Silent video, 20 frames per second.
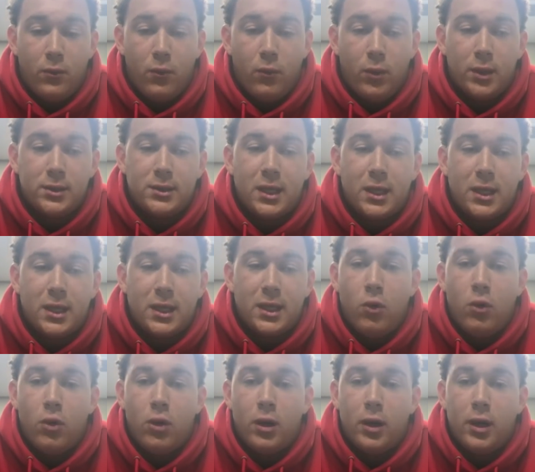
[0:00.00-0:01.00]
once I
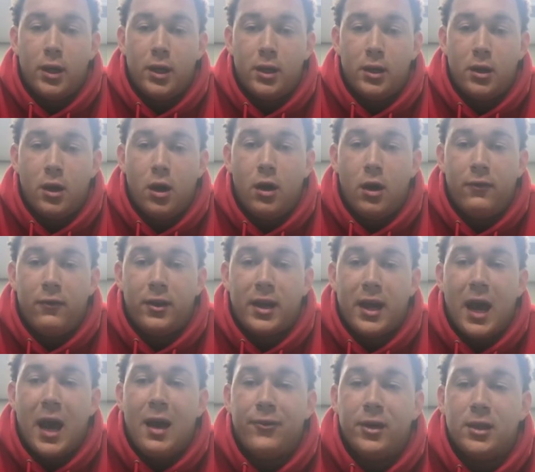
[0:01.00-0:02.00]
got more, you know, of a
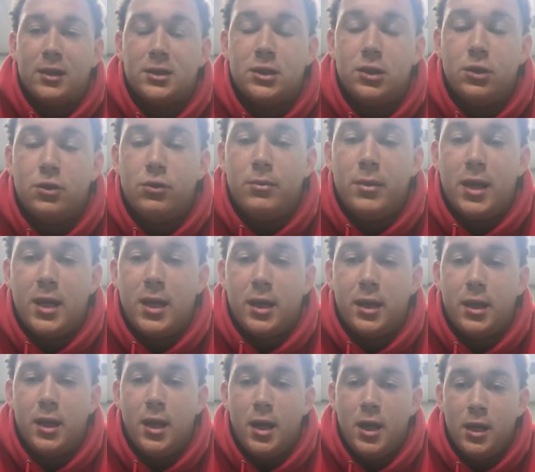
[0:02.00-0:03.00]
confidence to me
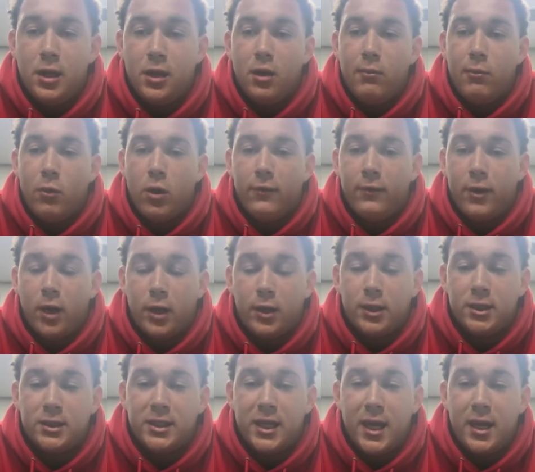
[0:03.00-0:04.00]
and, you know, more
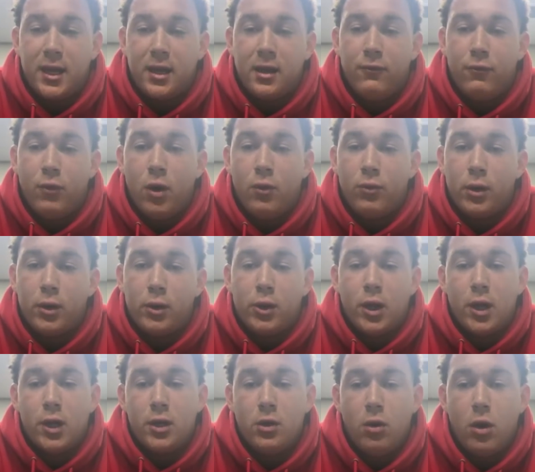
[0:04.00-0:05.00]
understanding of what we are
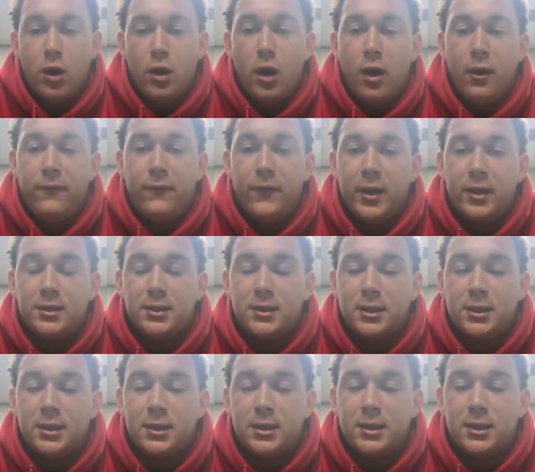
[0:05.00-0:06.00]
going to do on offense
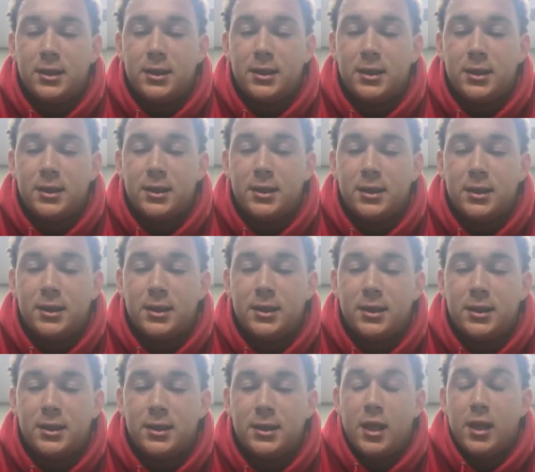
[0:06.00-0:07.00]
and uh, more
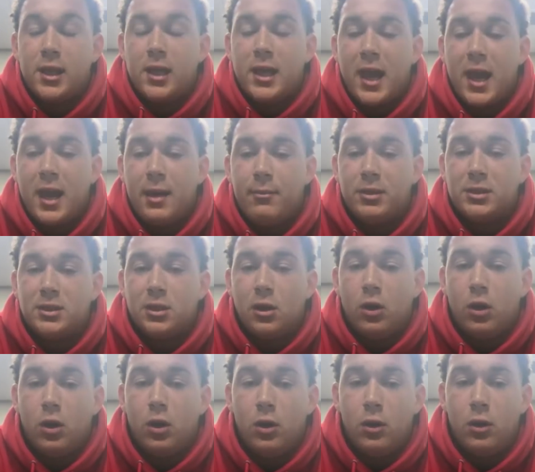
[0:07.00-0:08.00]
understanding of the game as a
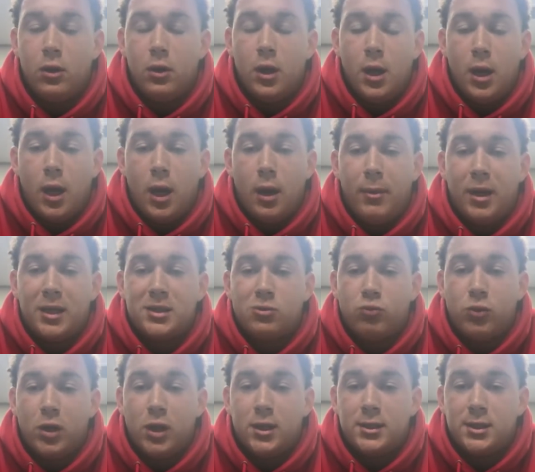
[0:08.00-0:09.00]
whole, um, I
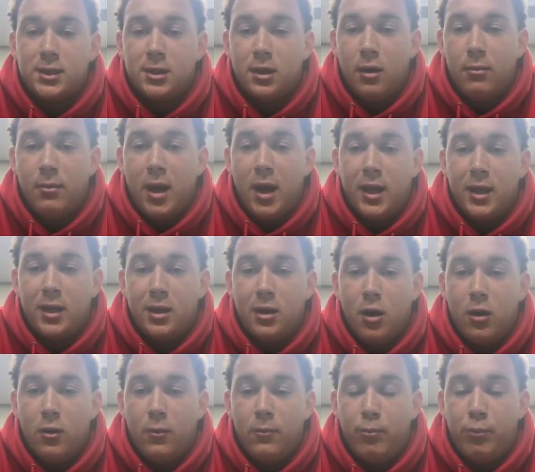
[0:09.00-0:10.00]
really saw my, you
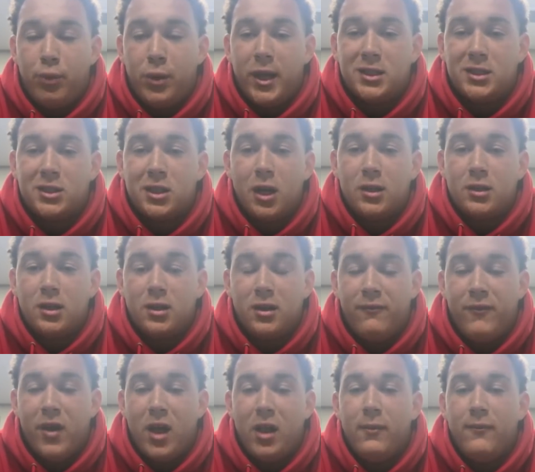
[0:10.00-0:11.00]
know, play start to
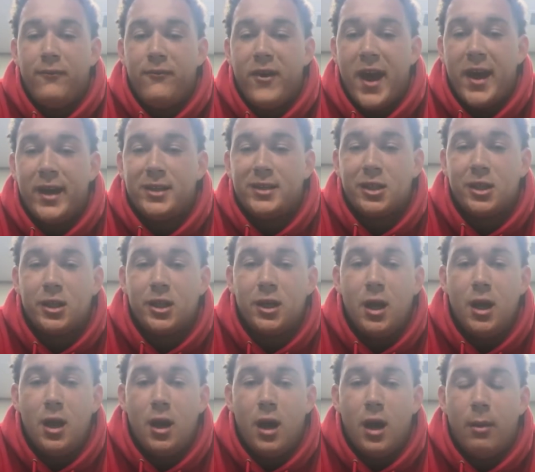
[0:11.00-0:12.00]
develop
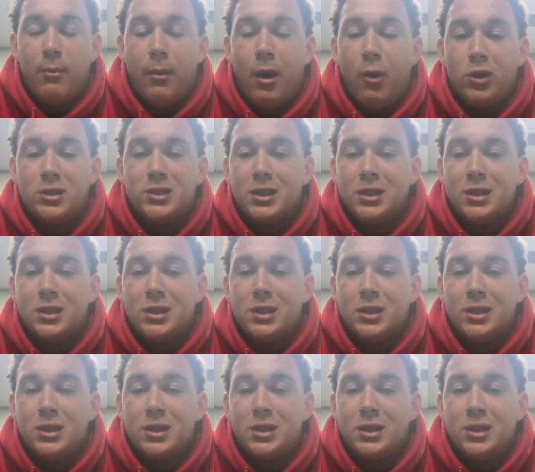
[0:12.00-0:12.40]
faster. Um, I